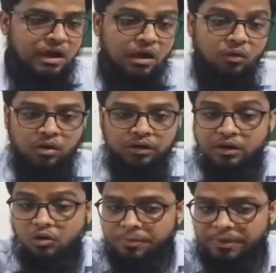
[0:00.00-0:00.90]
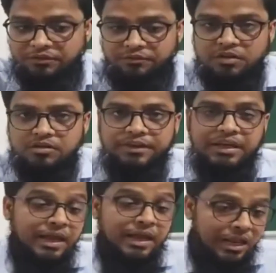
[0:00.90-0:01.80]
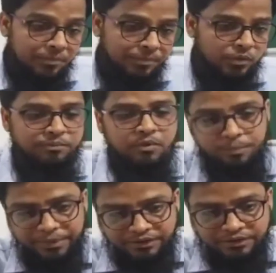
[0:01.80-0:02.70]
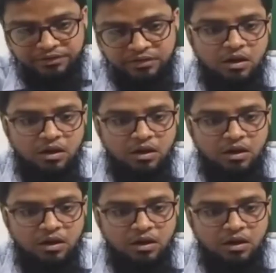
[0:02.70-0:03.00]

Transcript: how Organon and homeopathic philosophy can help you in your practice,